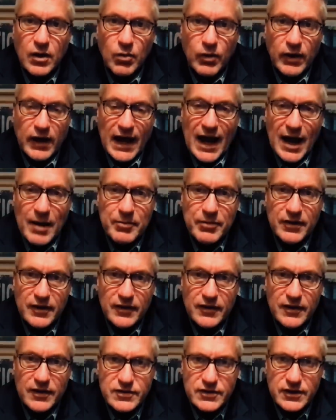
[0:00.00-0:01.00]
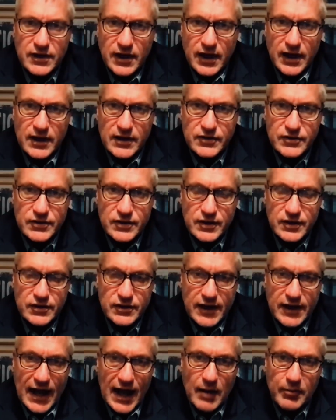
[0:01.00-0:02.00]
What happened in this case is
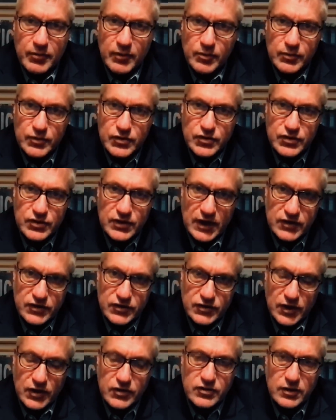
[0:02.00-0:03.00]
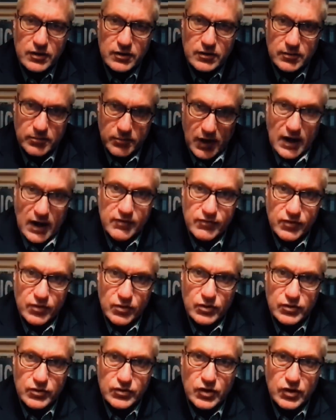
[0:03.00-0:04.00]
Kaplan had such a, in my
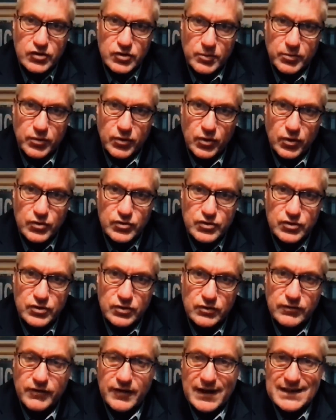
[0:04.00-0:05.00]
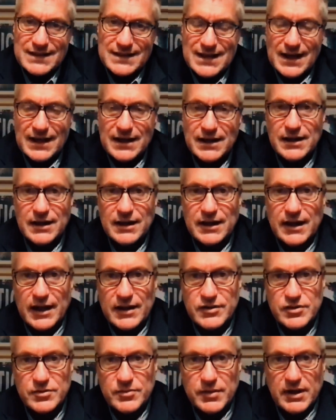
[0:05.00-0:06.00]
view, such a personal vendetta
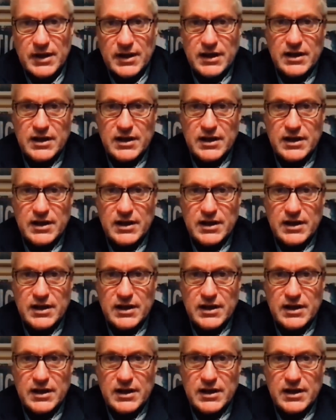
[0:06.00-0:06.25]
against me.